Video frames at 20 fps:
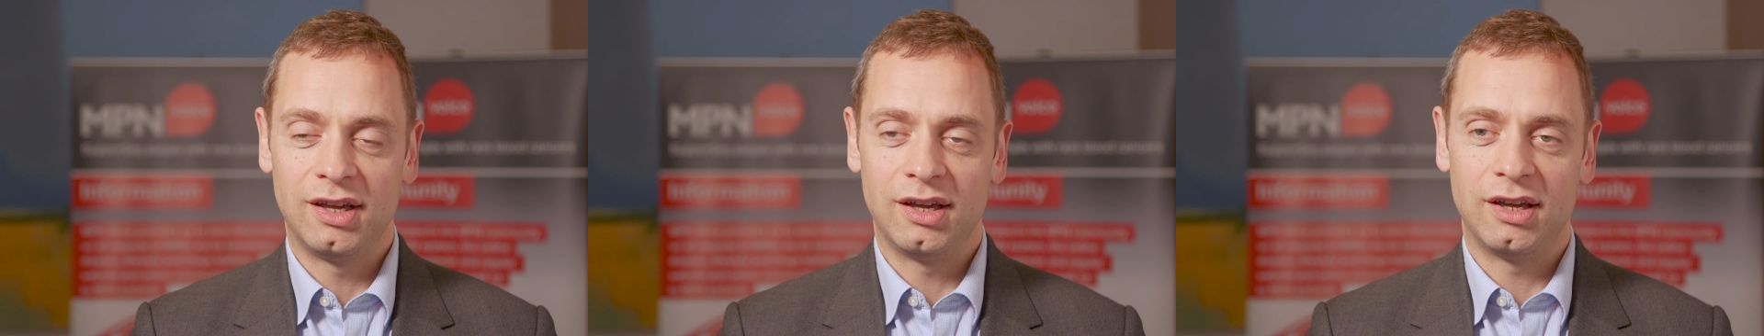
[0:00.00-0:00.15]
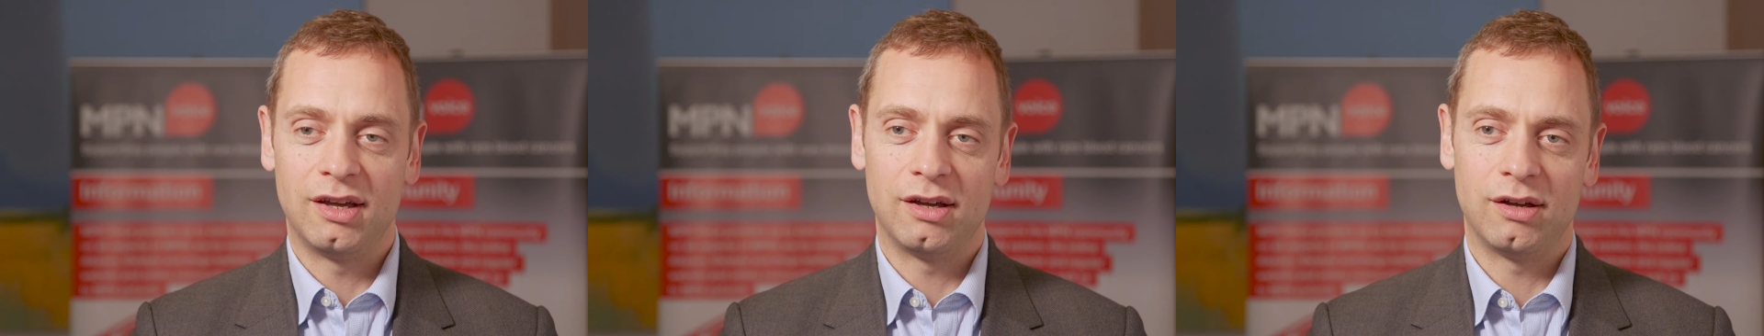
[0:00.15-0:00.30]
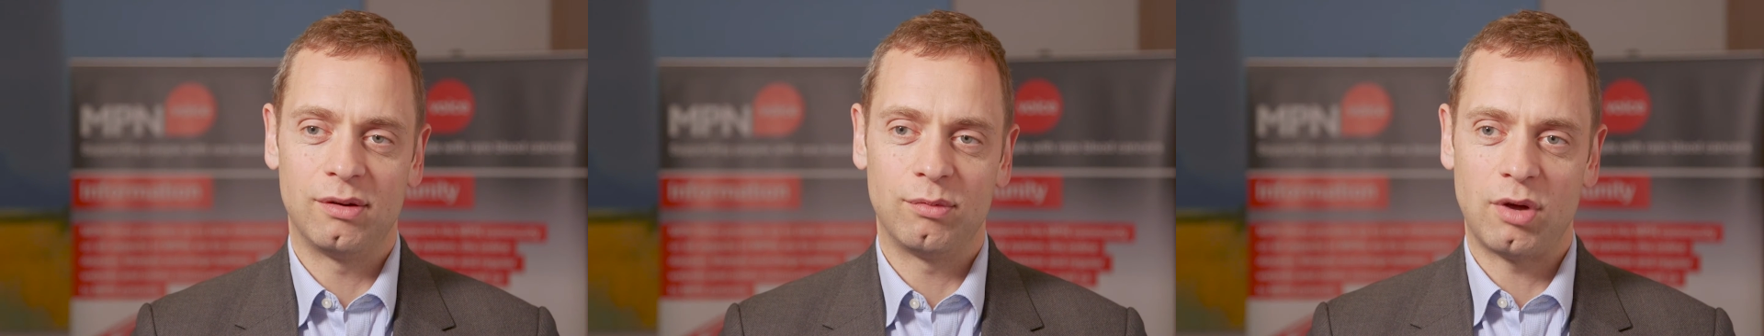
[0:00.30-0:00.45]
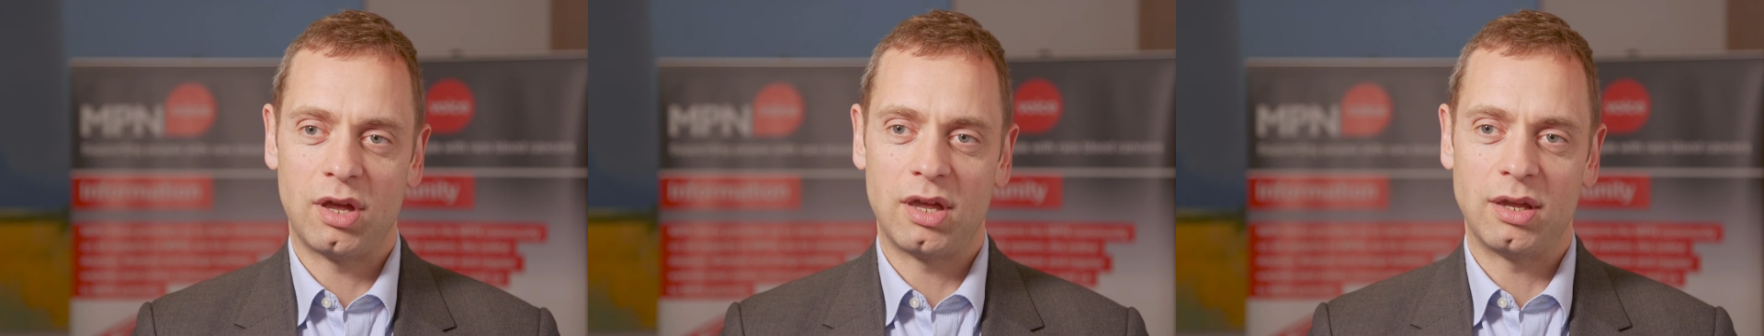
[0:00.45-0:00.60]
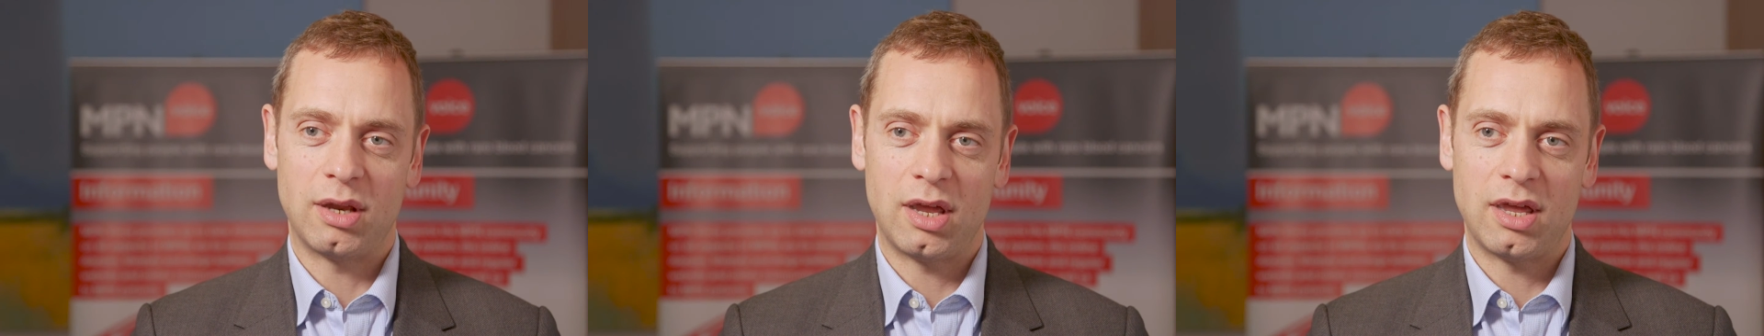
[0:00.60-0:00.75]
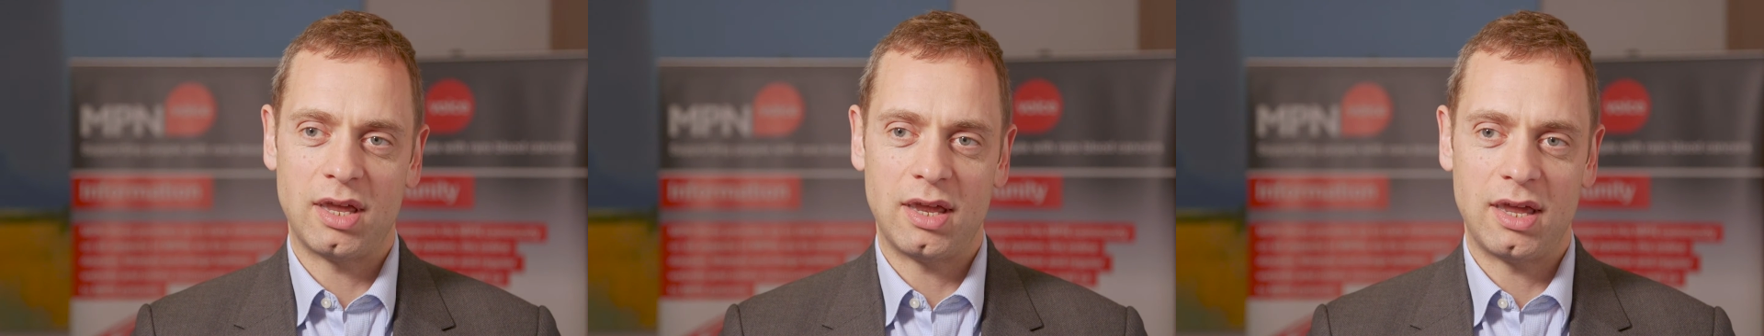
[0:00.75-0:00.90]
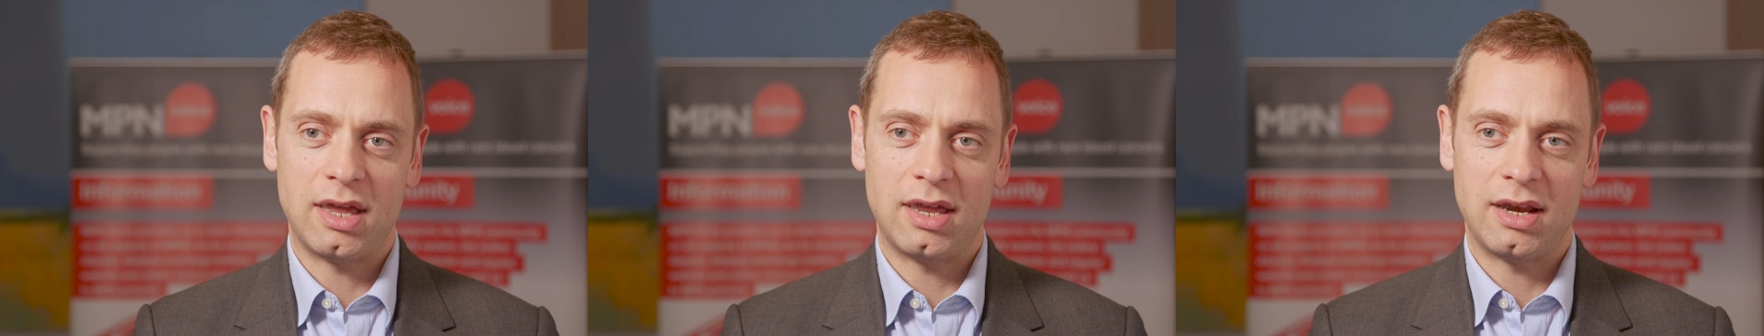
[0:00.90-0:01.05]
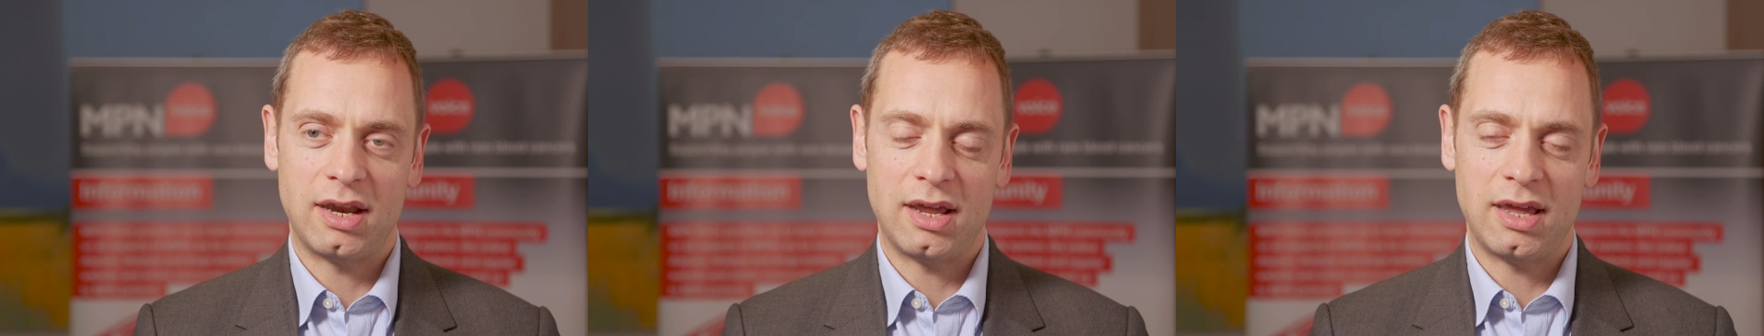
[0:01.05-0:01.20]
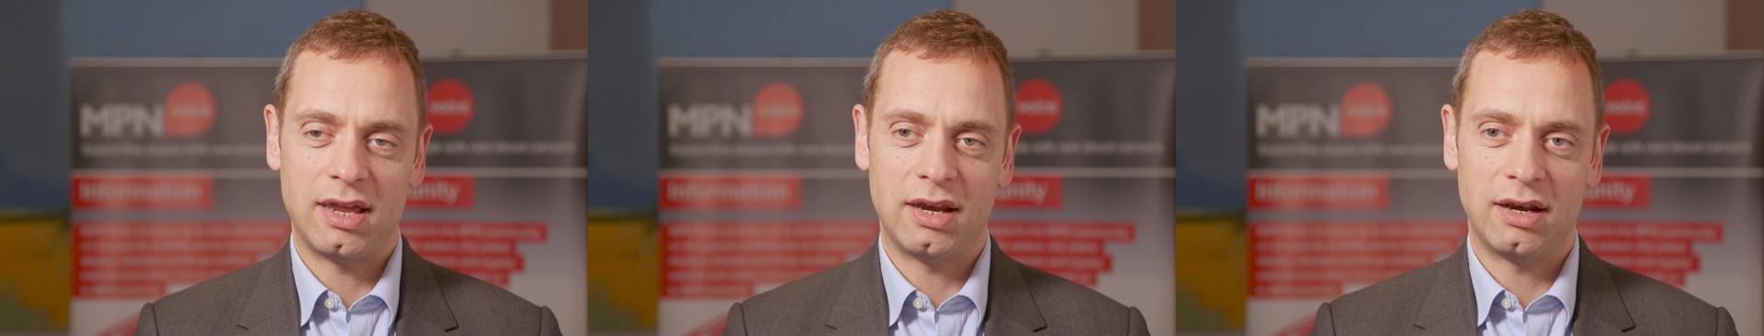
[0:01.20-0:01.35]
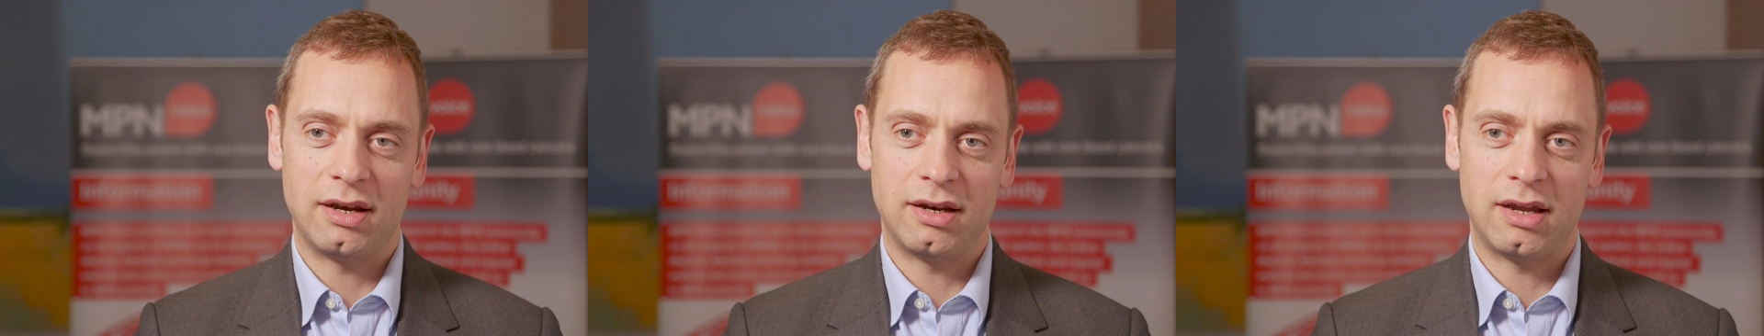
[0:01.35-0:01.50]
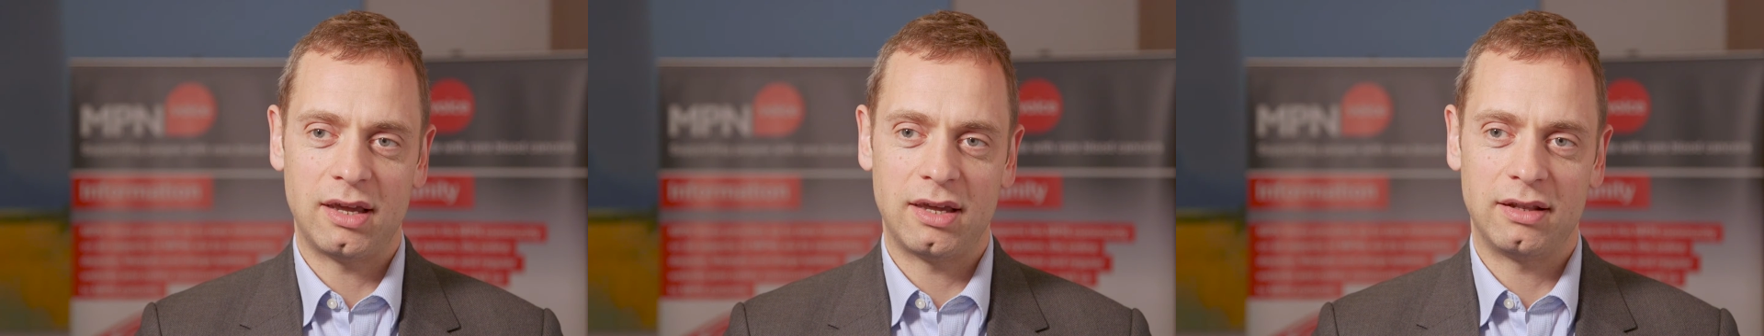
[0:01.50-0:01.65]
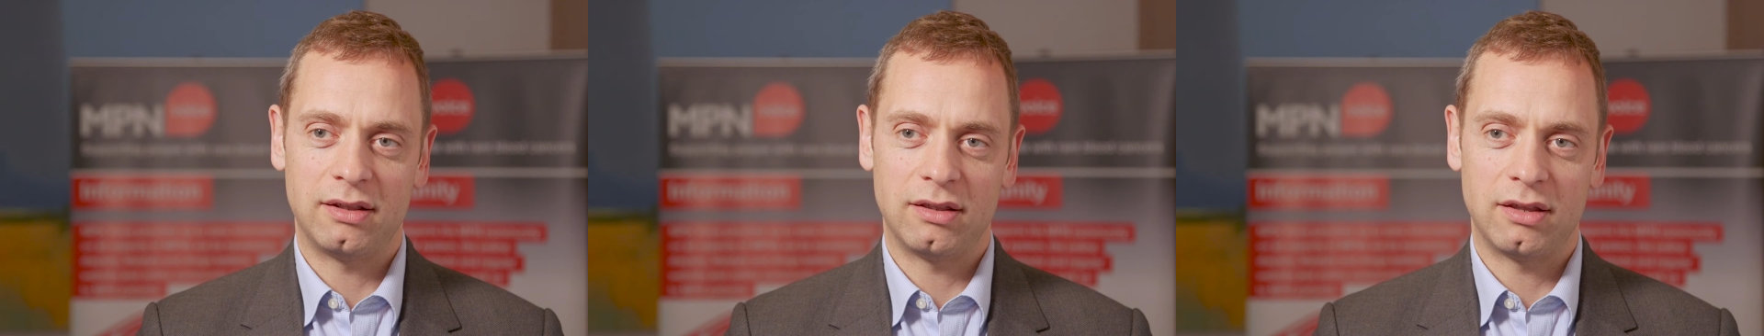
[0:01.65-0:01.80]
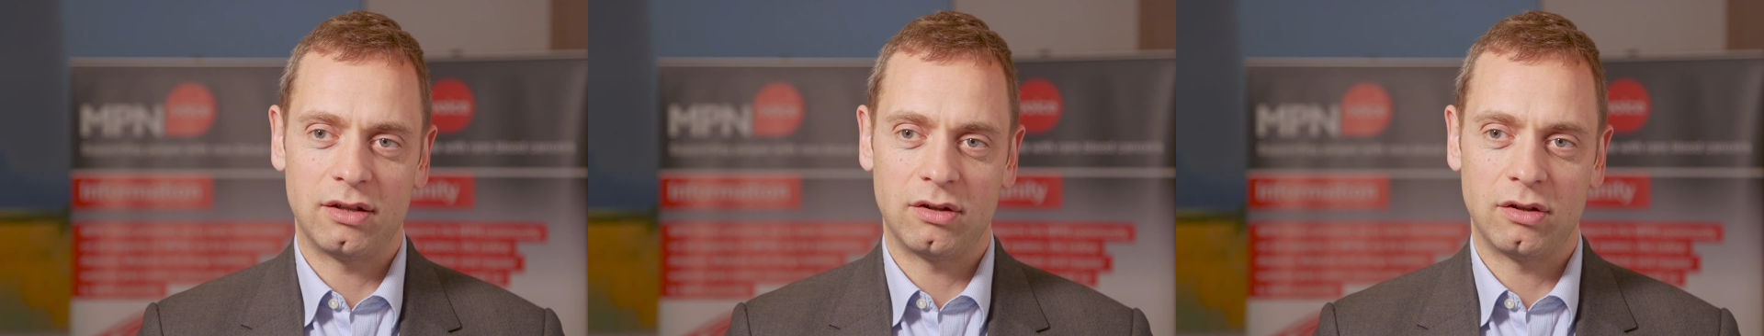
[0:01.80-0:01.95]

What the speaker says: in